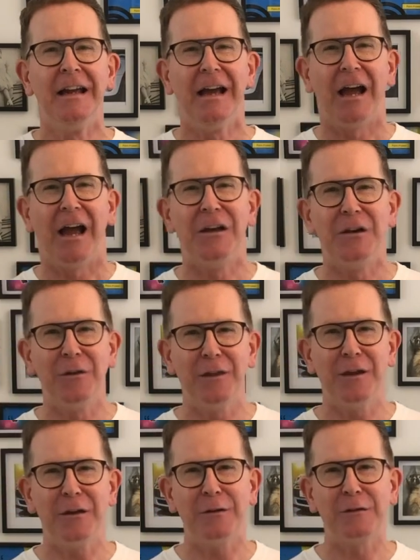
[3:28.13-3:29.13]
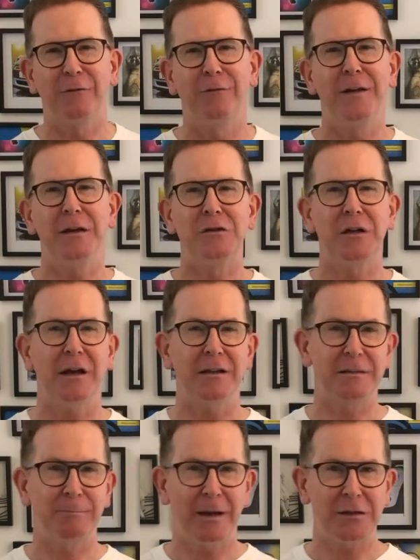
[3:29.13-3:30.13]
Another useful feature,
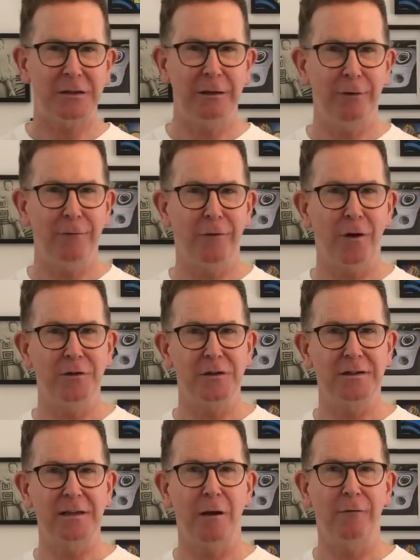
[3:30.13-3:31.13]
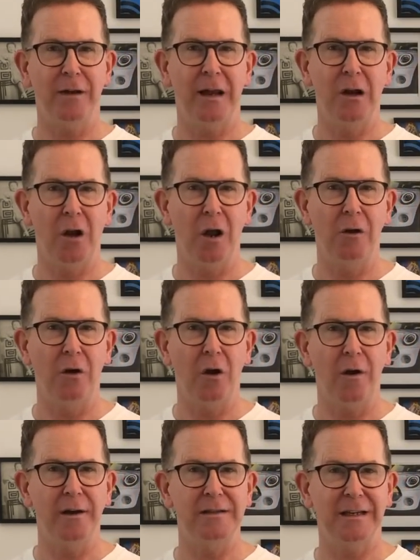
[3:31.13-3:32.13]
especially if you find yourself in low
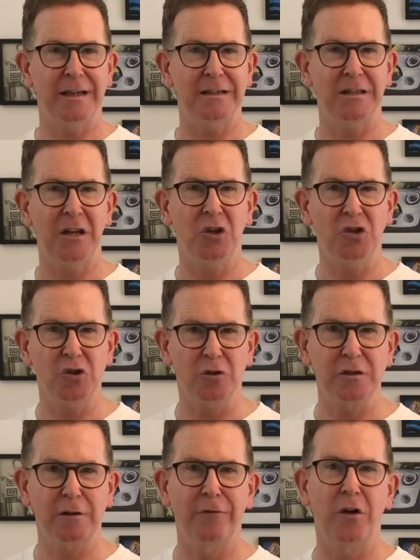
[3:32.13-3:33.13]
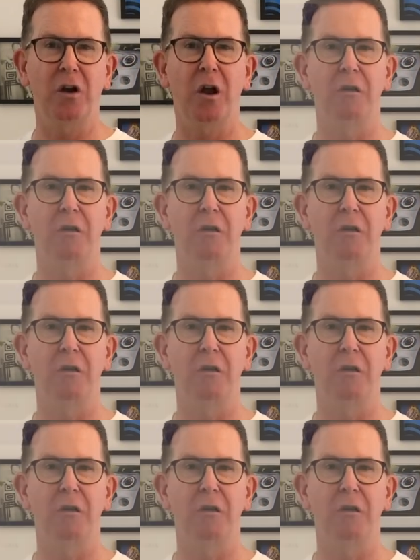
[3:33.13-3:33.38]
light, is the Adjust for Low